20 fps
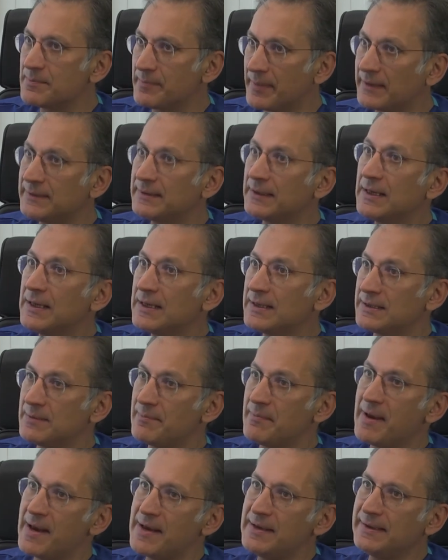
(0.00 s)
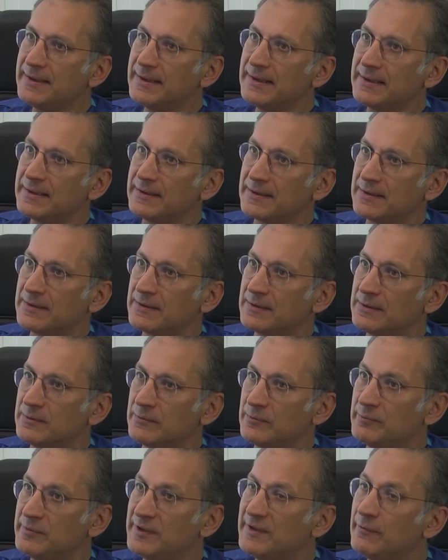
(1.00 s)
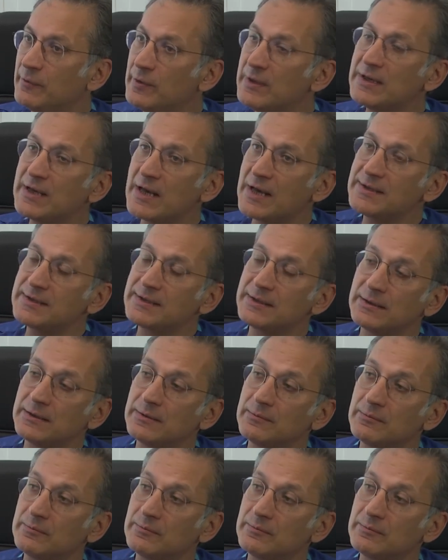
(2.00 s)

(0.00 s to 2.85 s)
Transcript: But the main thing, we catch the